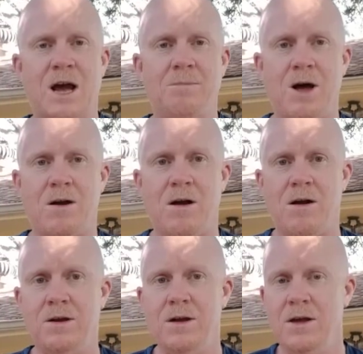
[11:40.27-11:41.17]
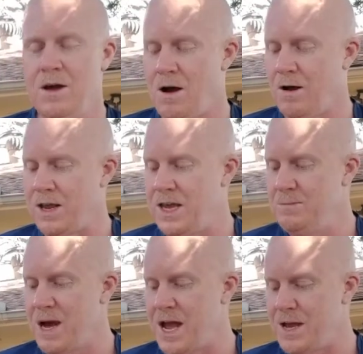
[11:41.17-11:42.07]
I bought it on
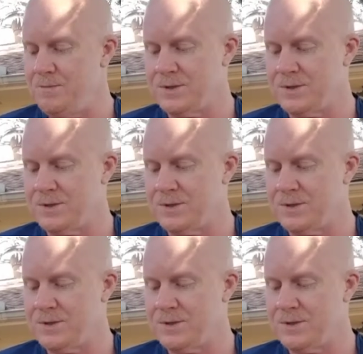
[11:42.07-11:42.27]
eBay.